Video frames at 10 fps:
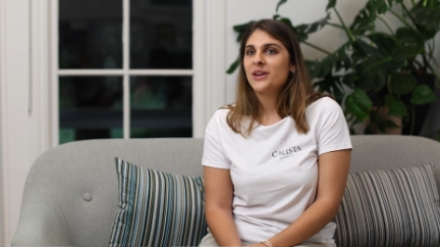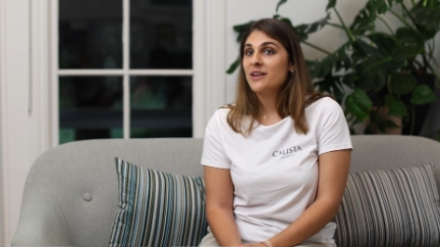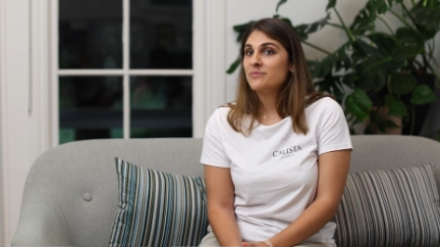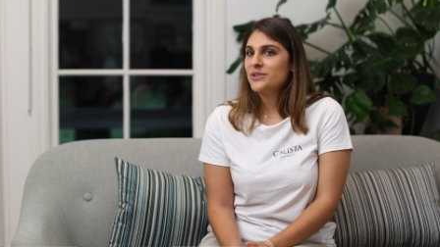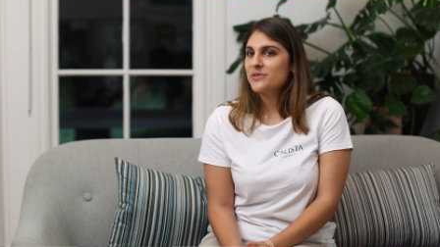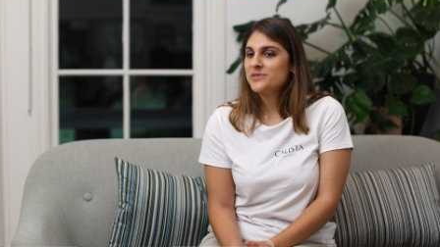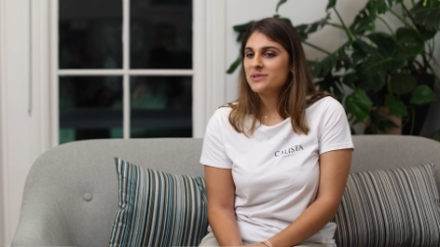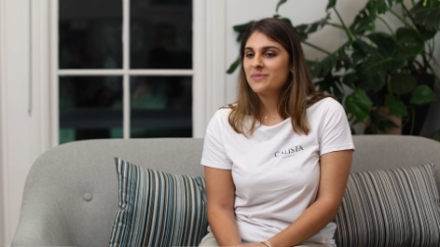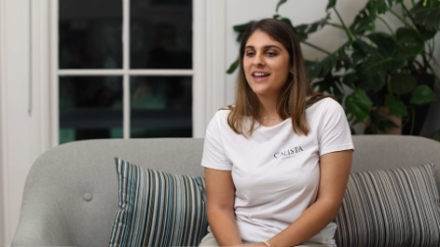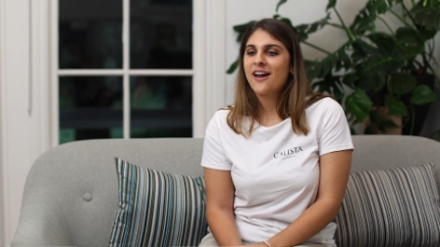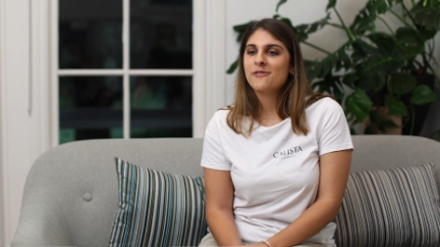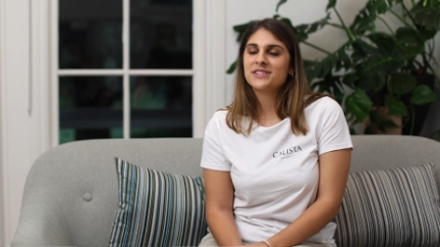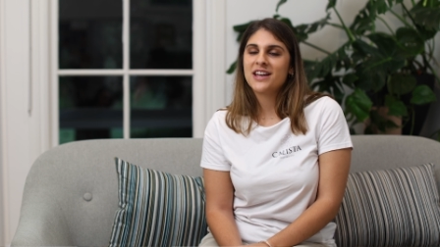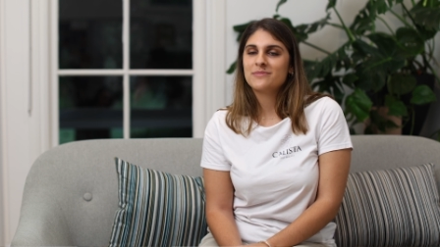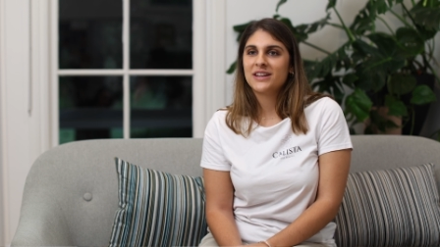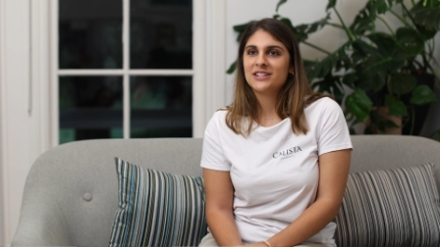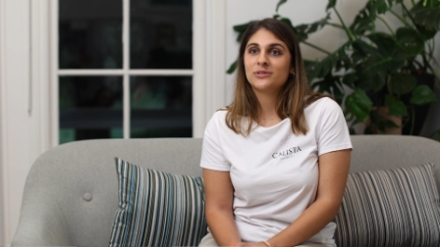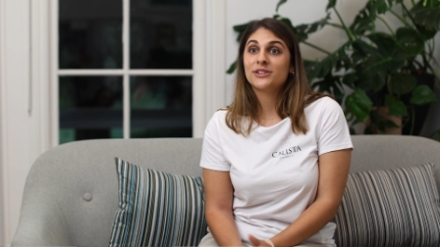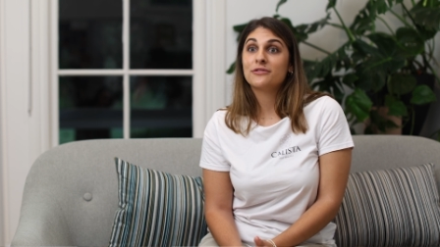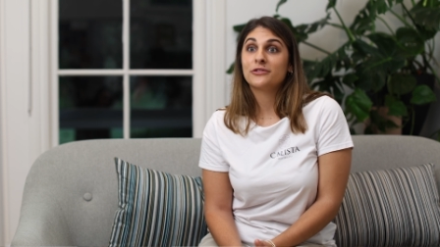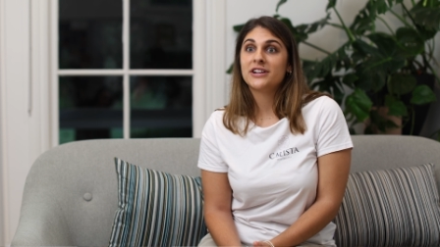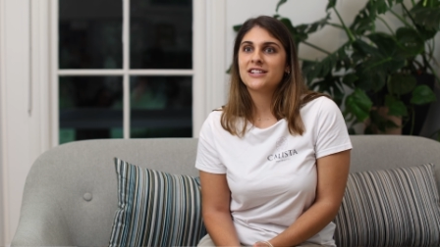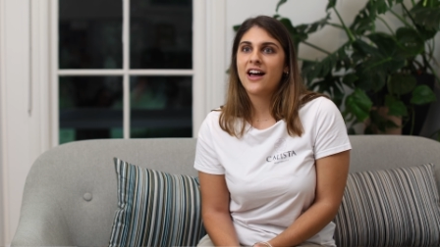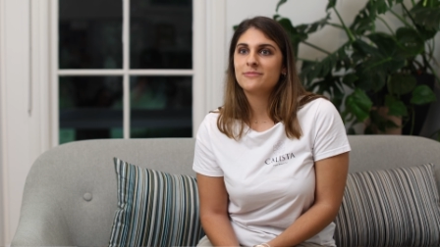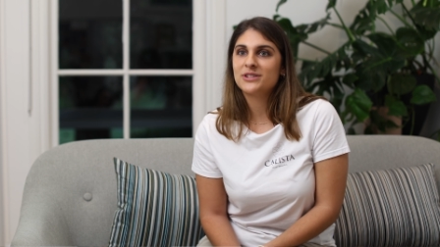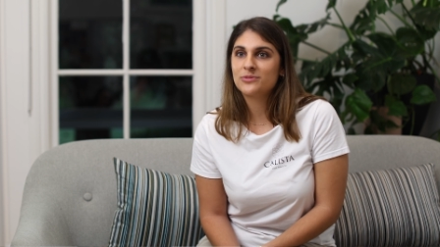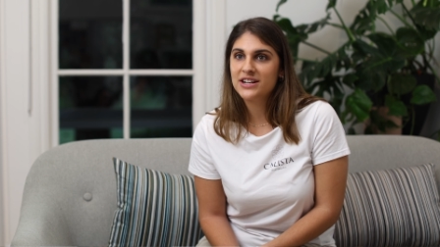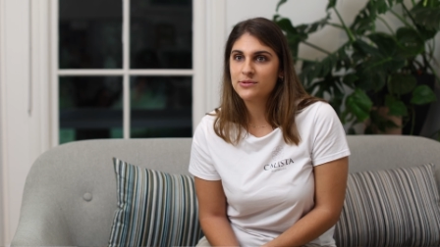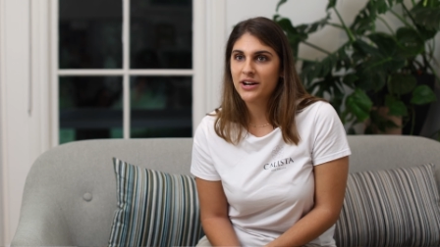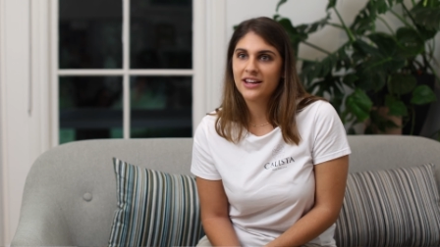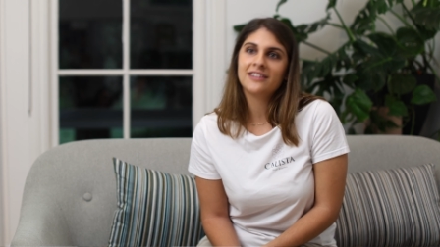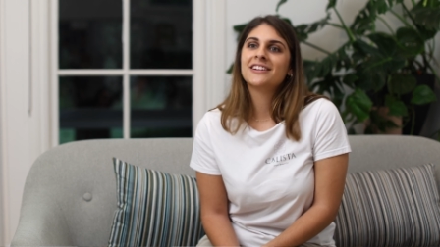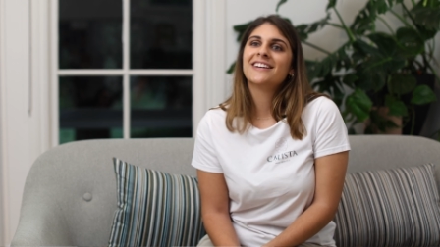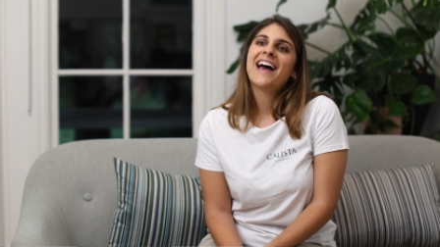Unbeknownst to me, I was coming into a lot of free time in 2020.